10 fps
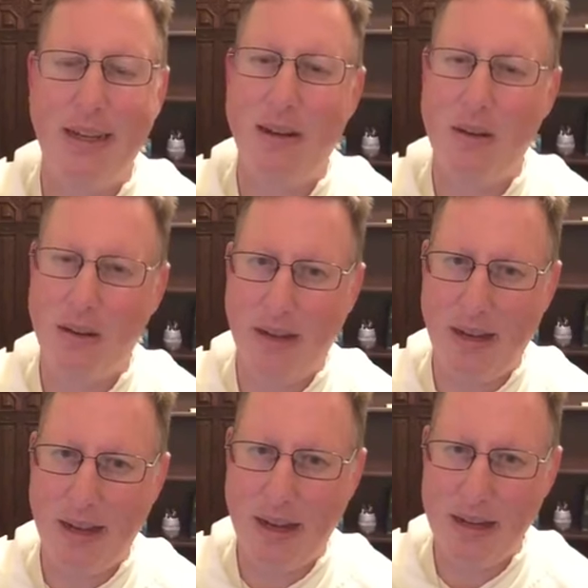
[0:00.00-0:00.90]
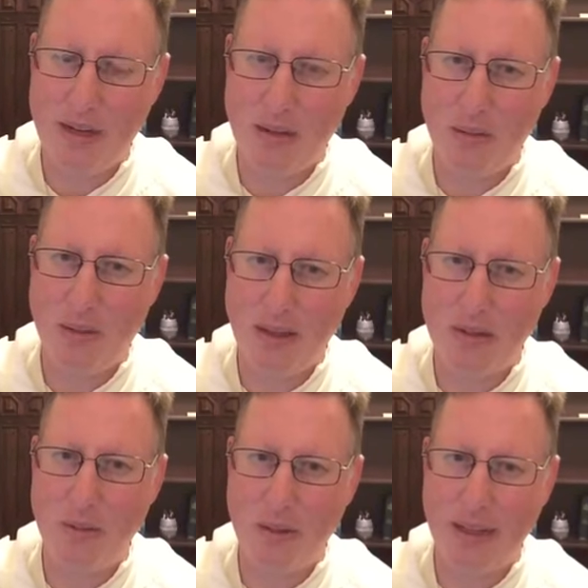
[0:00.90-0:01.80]
Now, I know,
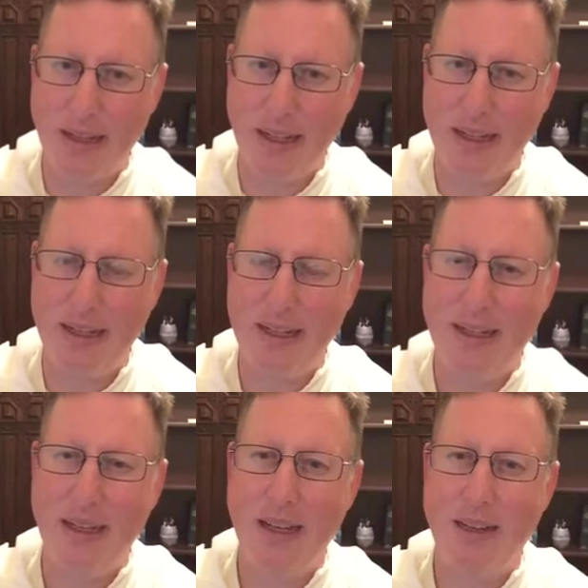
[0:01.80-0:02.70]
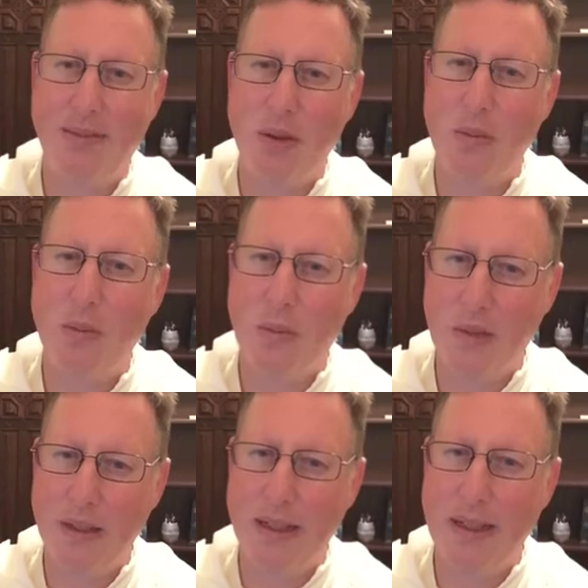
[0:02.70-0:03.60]
here's one thing. If you
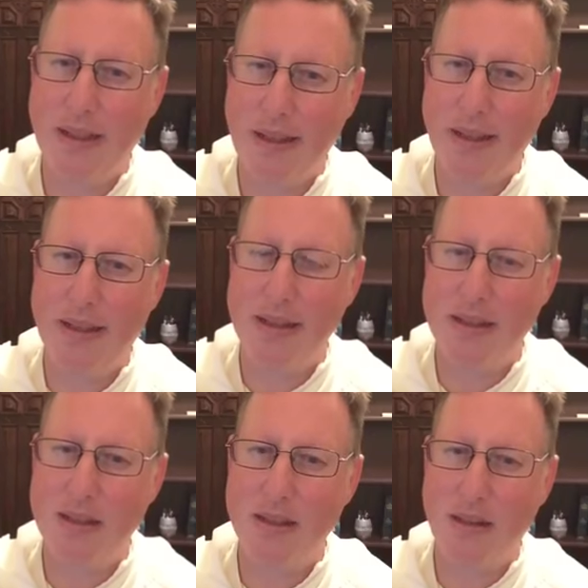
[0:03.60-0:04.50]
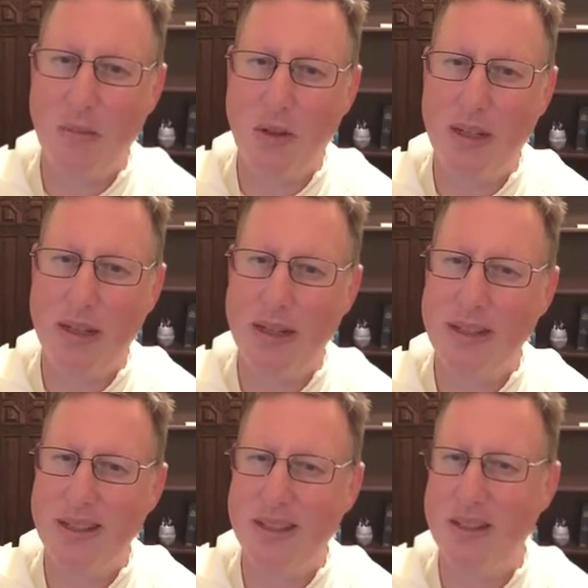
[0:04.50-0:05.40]
really think that someone
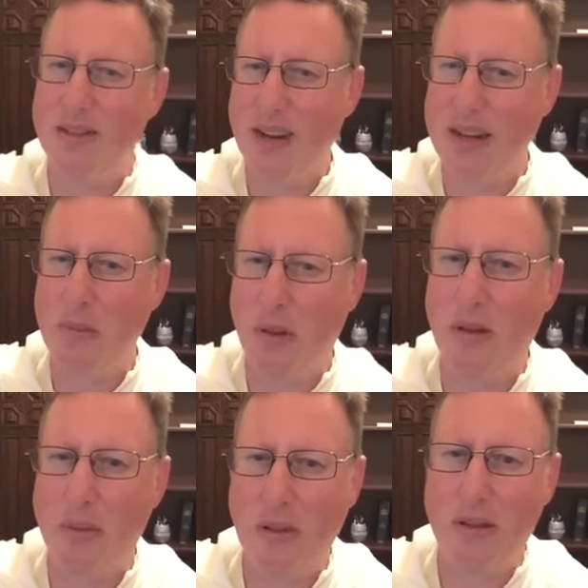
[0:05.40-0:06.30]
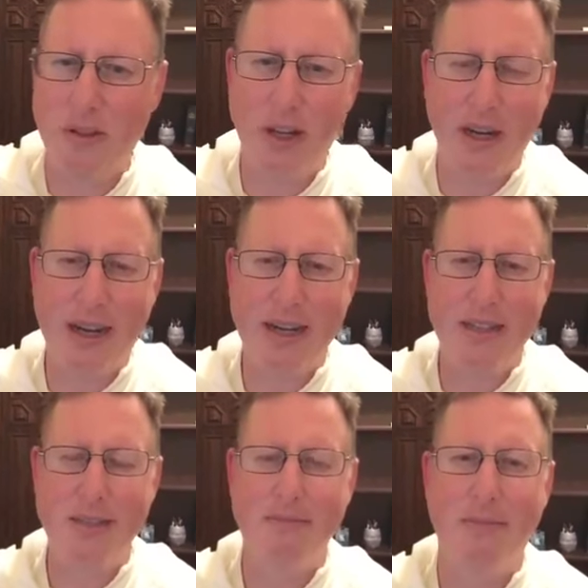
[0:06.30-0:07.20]
is trying to pull the wool over your eyes,
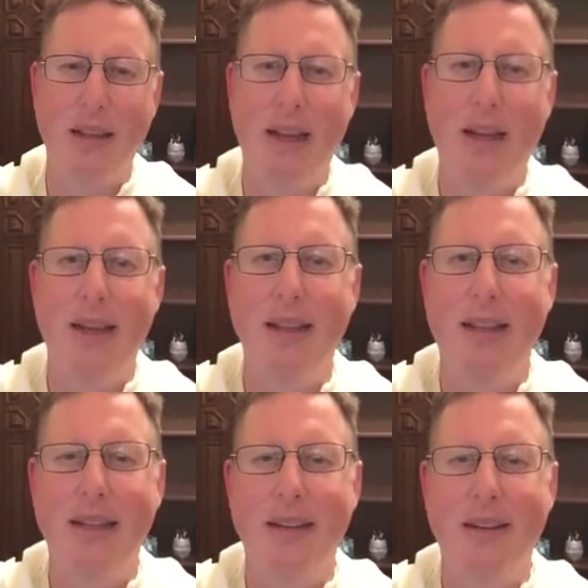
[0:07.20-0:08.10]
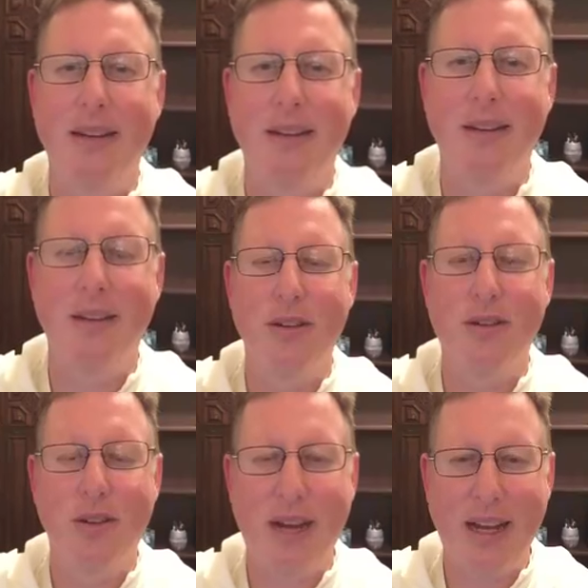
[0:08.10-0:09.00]
then
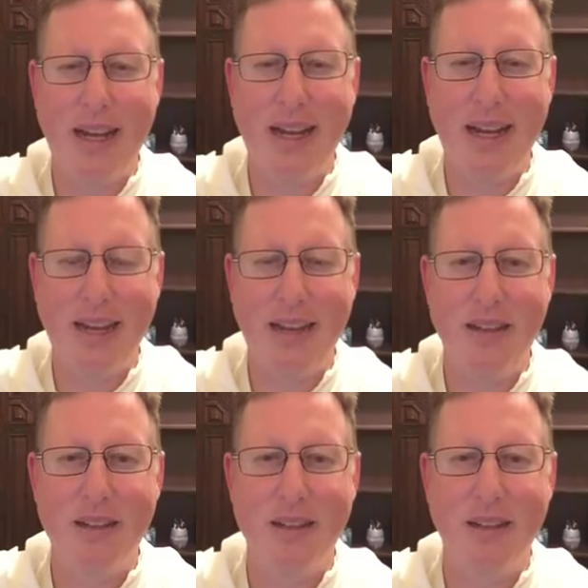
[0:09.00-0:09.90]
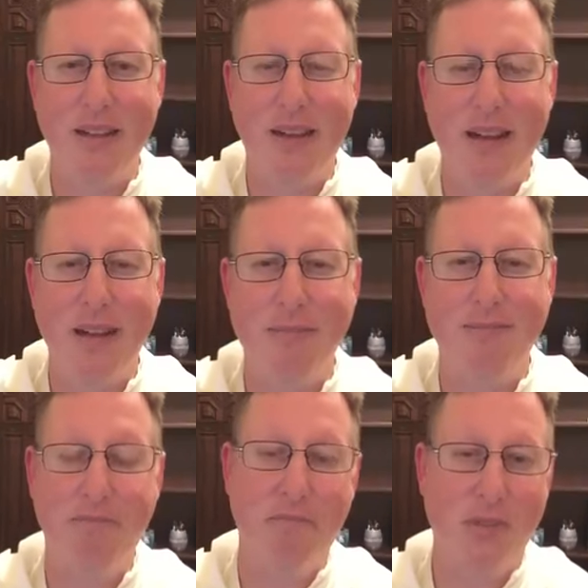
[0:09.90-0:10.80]
try and
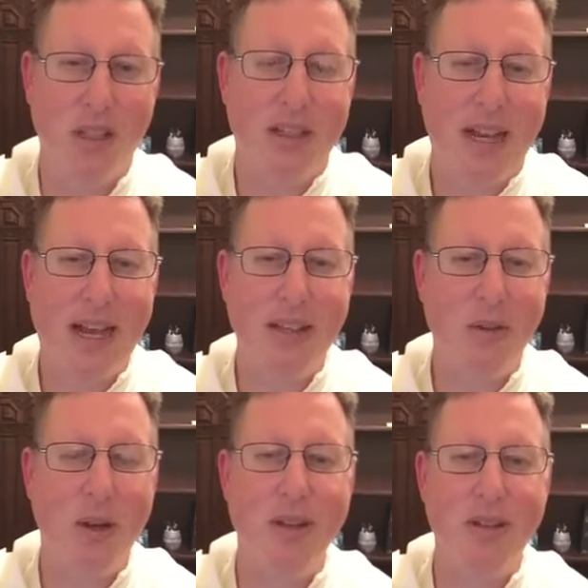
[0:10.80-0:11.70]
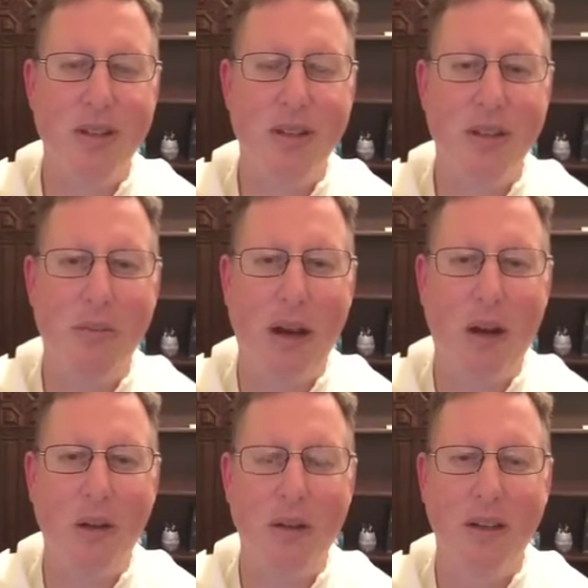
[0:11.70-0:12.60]
just ask questions
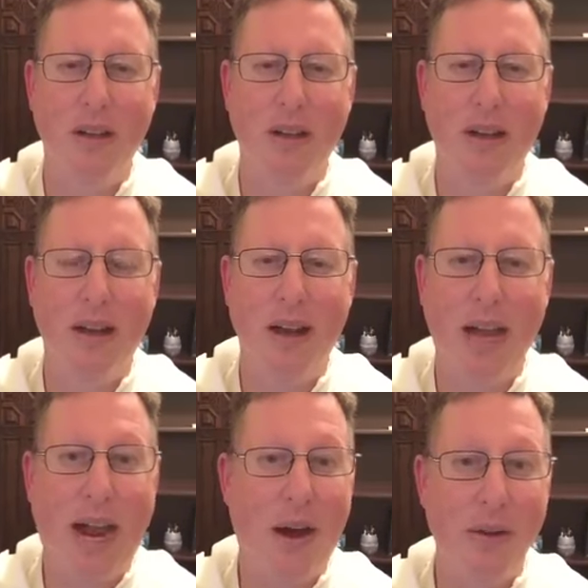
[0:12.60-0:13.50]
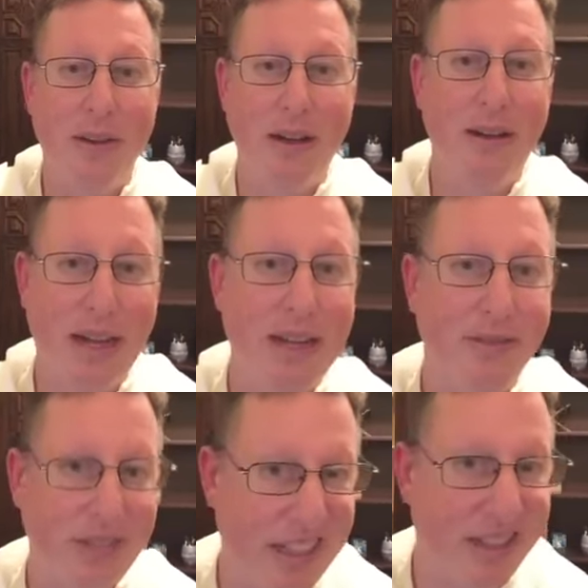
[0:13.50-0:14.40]
about how their
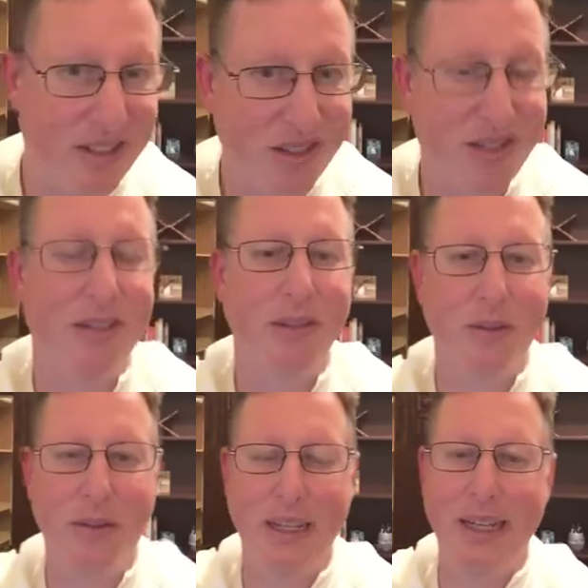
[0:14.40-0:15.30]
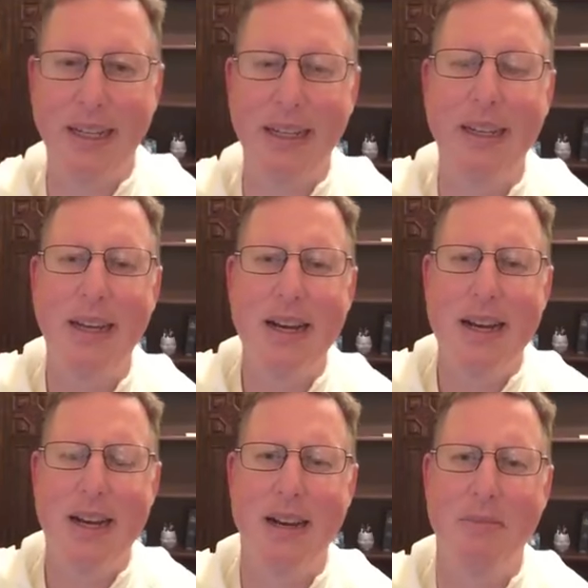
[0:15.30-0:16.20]
life is. Okay?
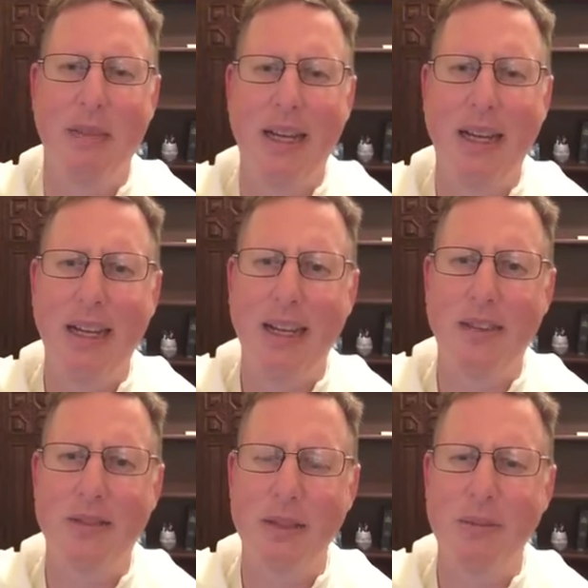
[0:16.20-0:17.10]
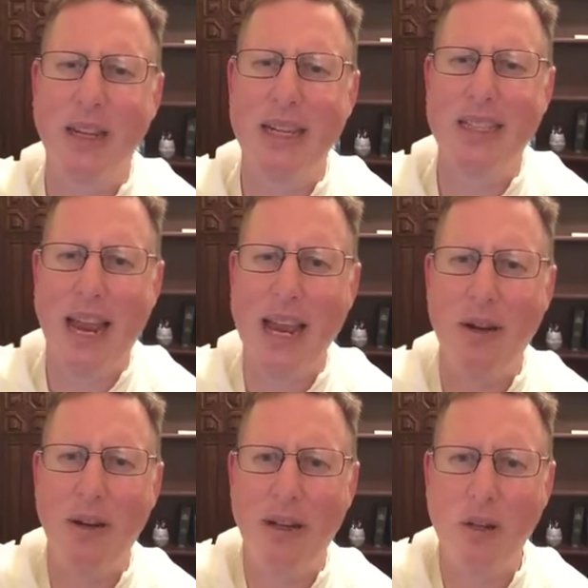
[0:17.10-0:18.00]
If someone gets
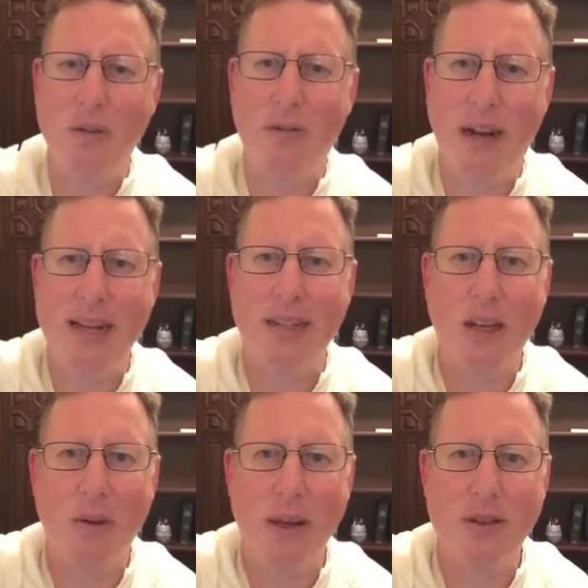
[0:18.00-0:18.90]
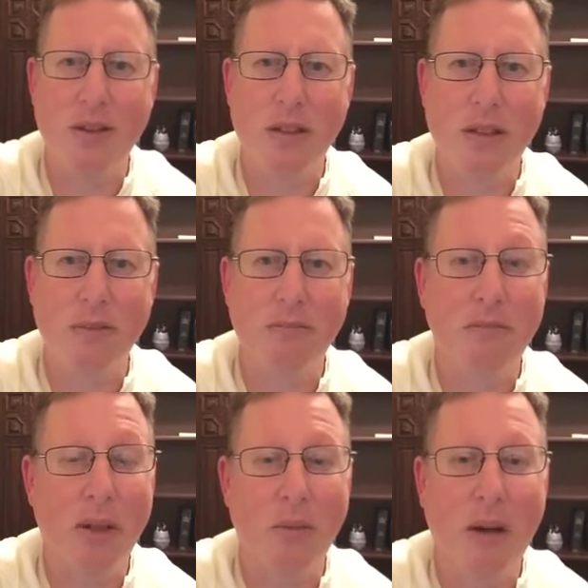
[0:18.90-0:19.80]
angry at you for asking questions,
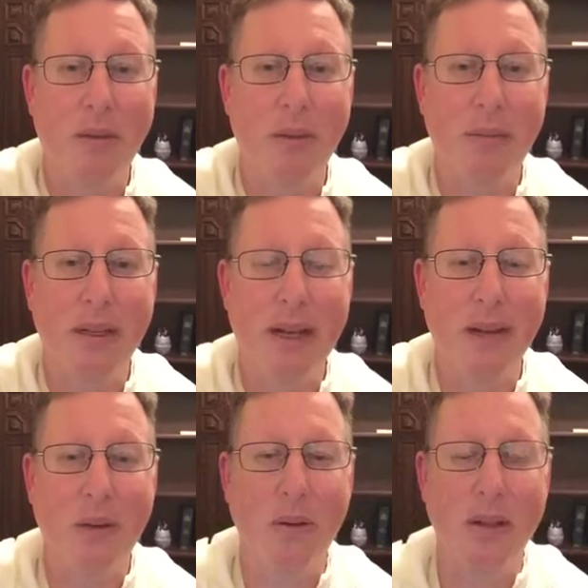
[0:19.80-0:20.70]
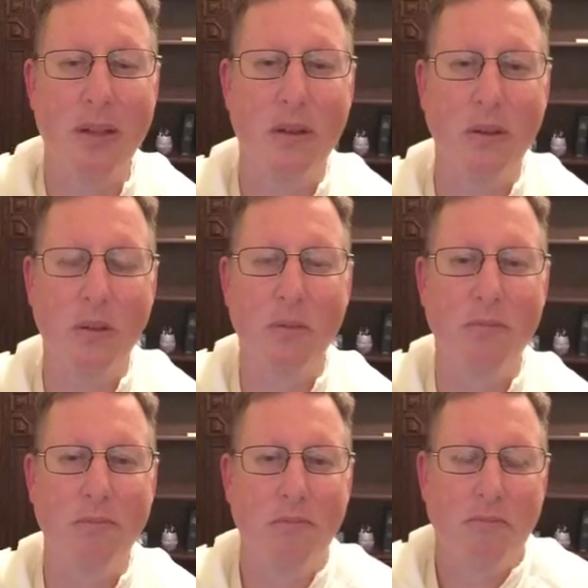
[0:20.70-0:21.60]
they're probably not going to